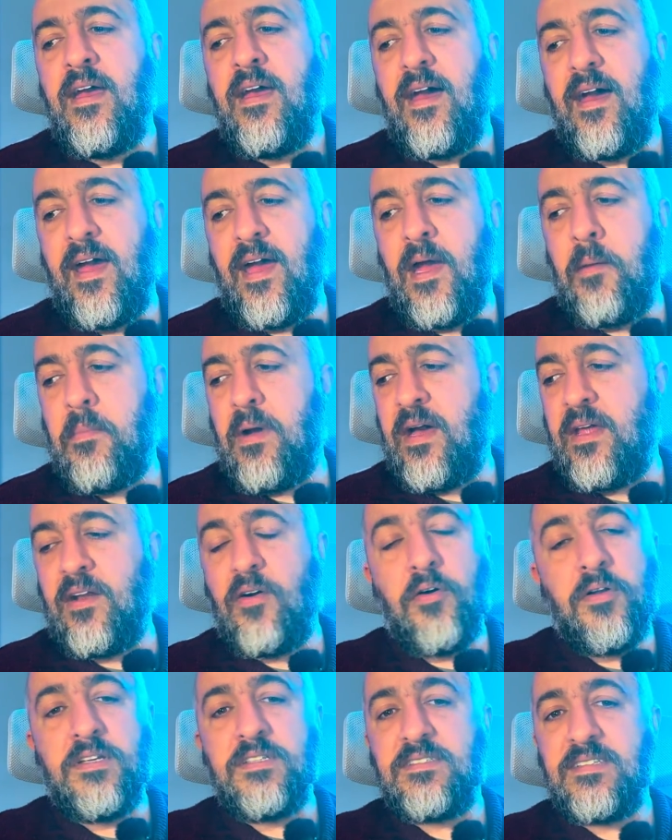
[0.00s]
and
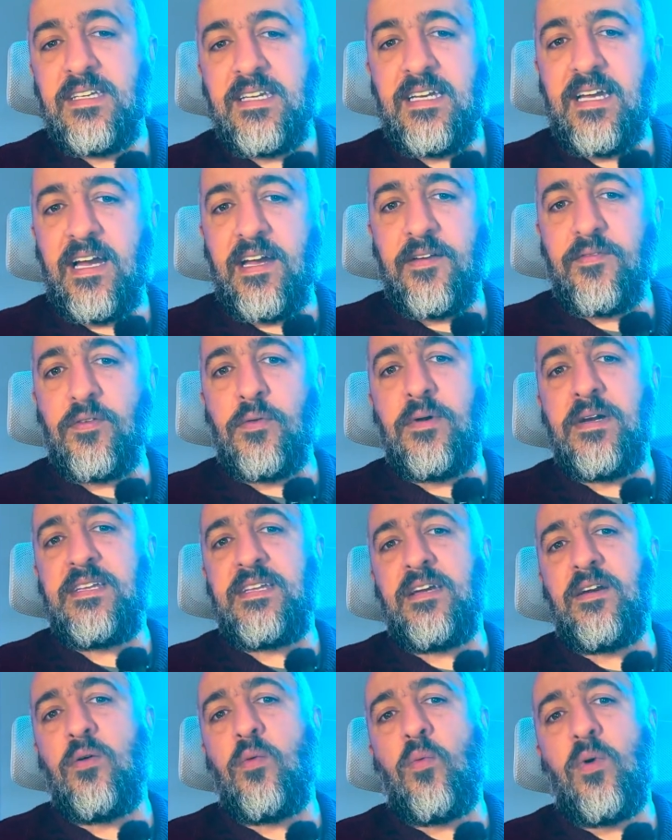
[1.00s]
honestly, I have no
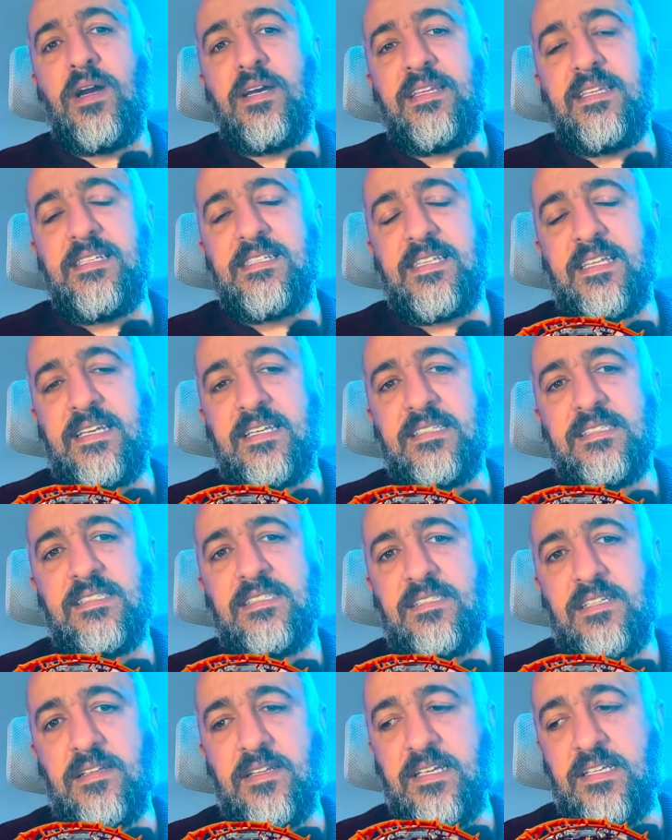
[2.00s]
idea why these things
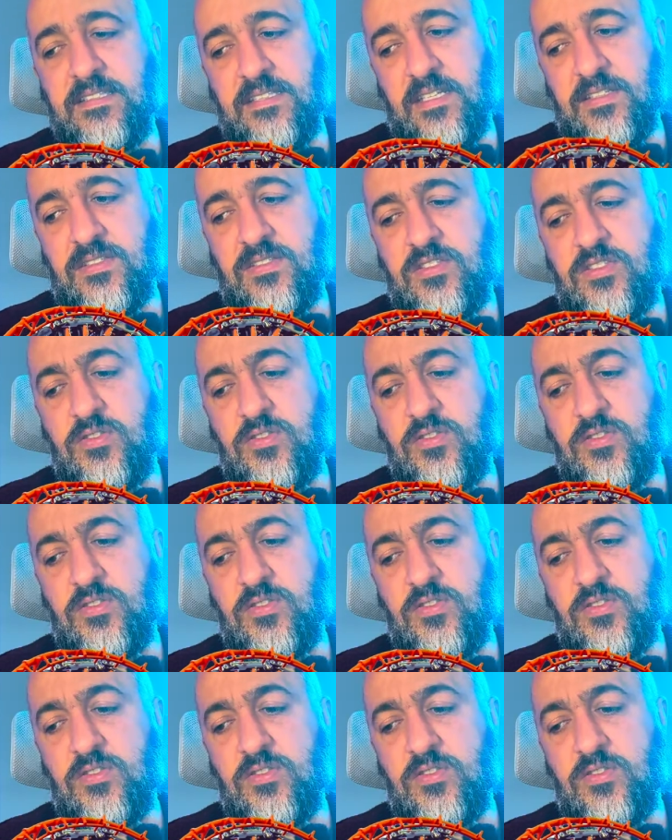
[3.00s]
still exist.